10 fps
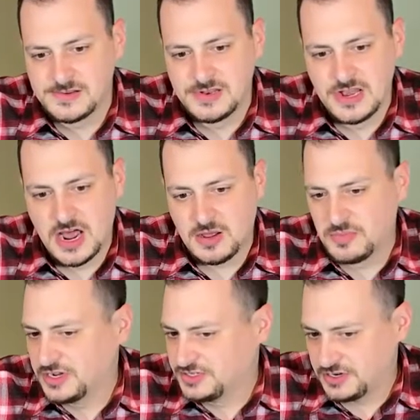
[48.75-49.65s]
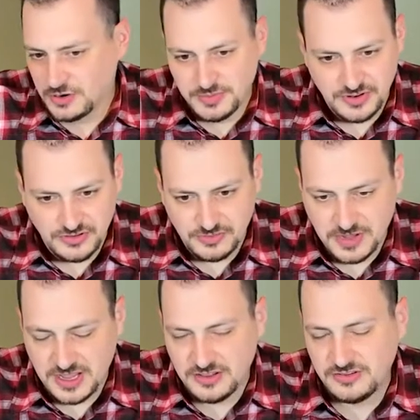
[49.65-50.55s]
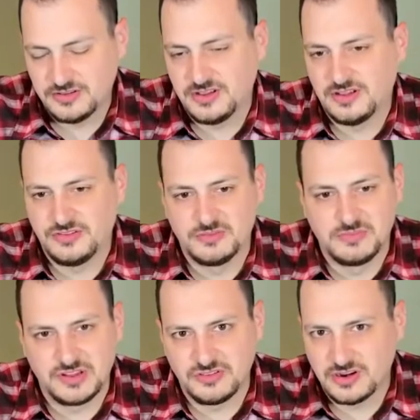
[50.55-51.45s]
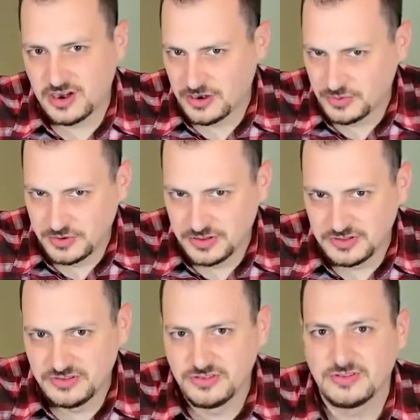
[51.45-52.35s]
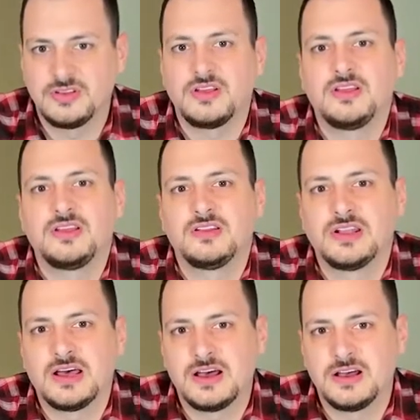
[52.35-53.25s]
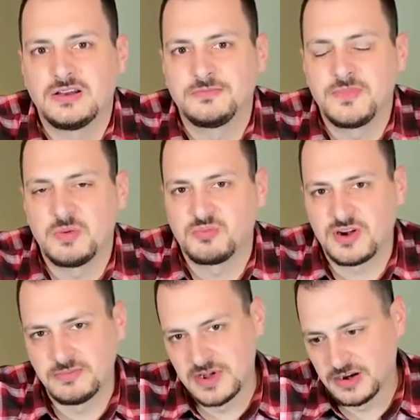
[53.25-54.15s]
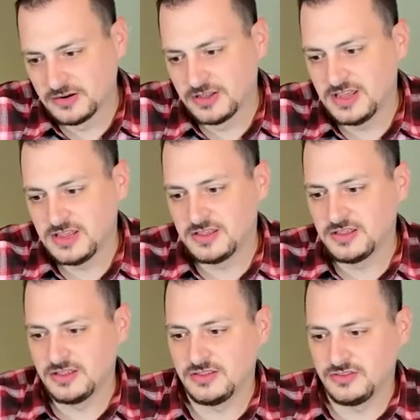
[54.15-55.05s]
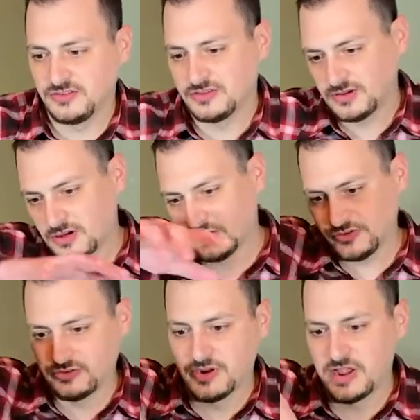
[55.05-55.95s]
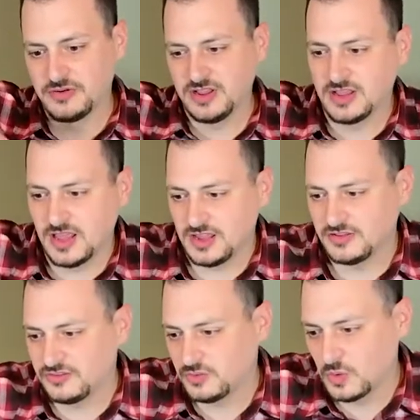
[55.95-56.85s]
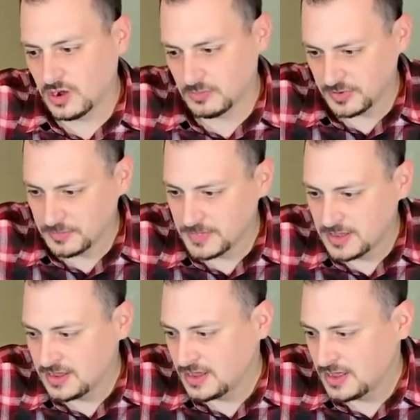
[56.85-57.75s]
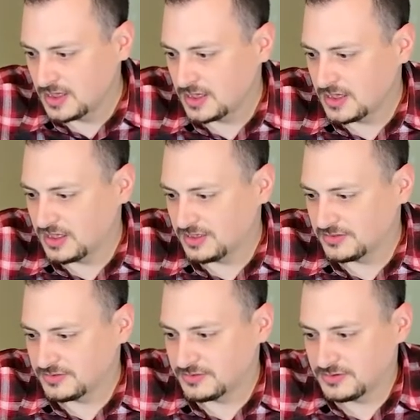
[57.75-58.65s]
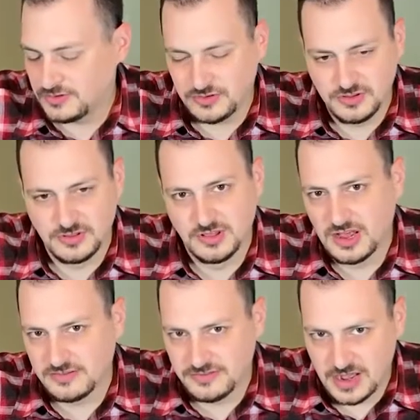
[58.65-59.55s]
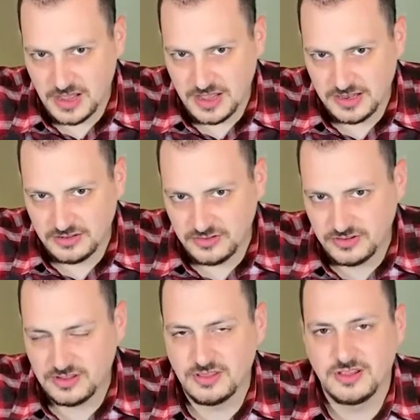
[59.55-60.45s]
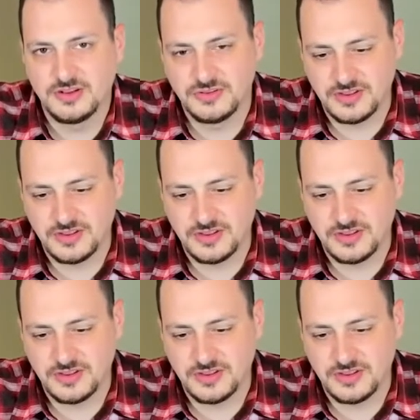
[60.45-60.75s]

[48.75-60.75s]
not much open space, some mixed hardwoods, and it primarily is all surrounding a swamp. So you have a lot of vines and things